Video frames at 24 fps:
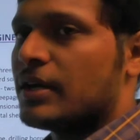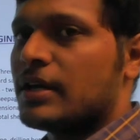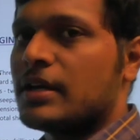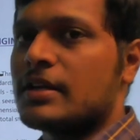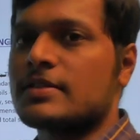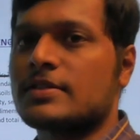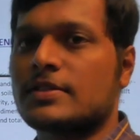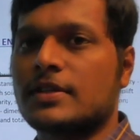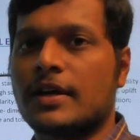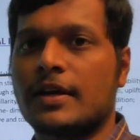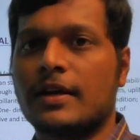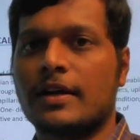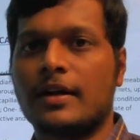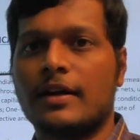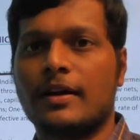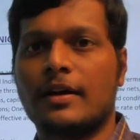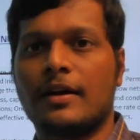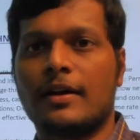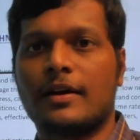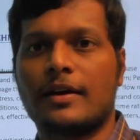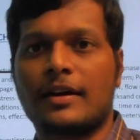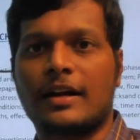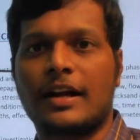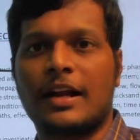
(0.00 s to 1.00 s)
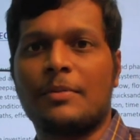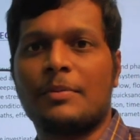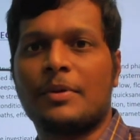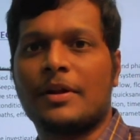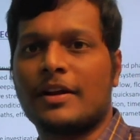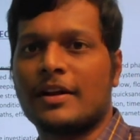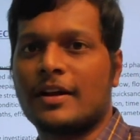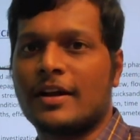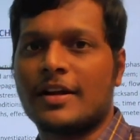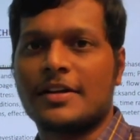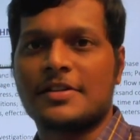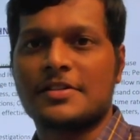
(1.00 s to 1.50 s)
soil uh, clay
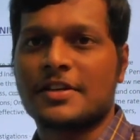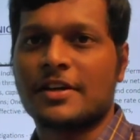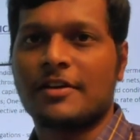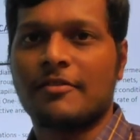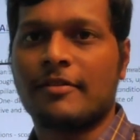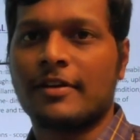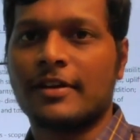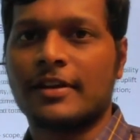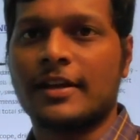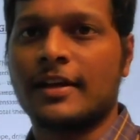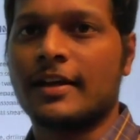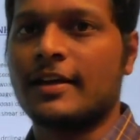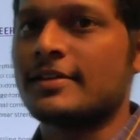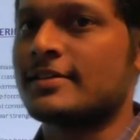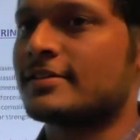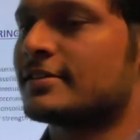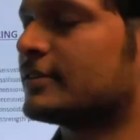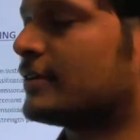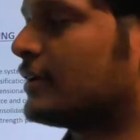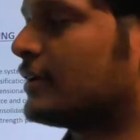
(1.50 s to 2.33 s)
mineralogy, everything is uh,